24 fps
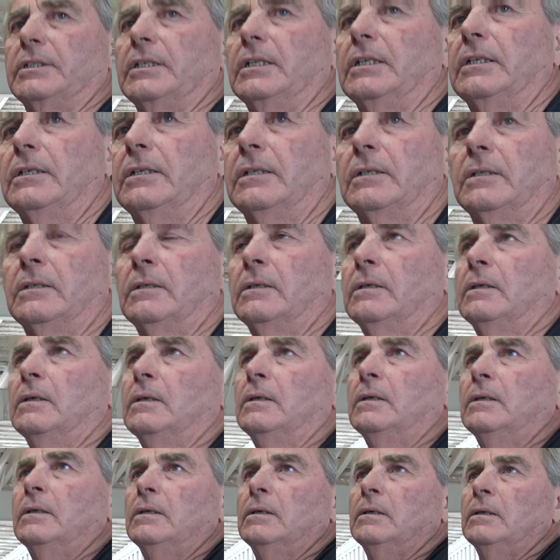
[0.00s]
in it.
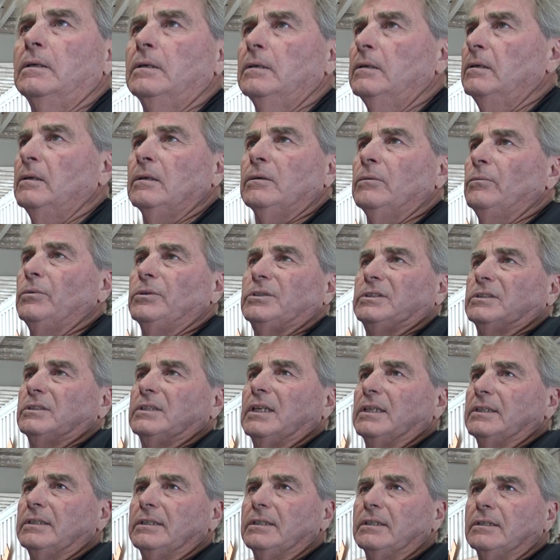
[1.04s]
Which is
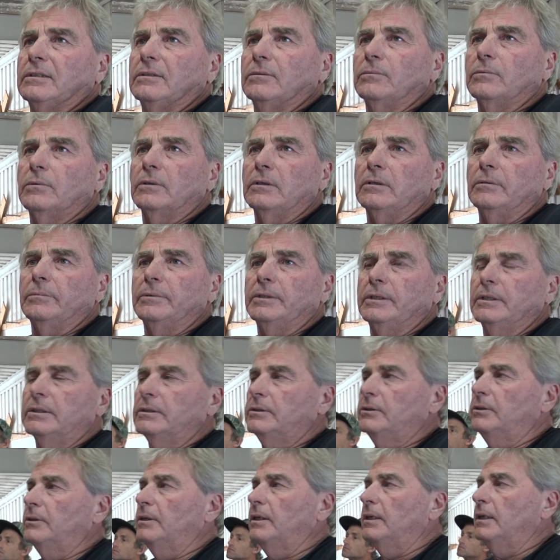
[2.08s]
not the end of the world
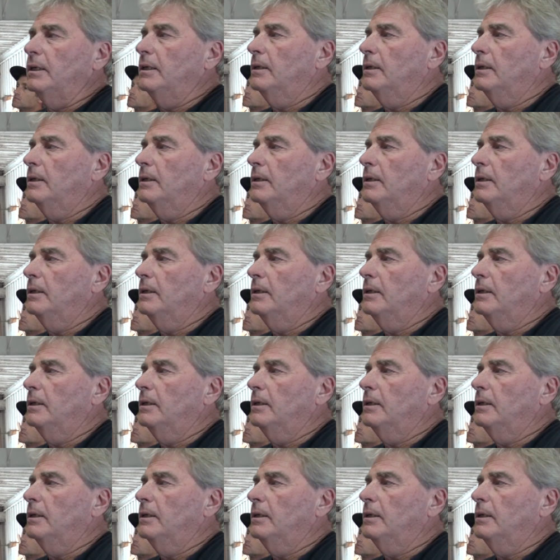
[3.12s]
because you're gonna.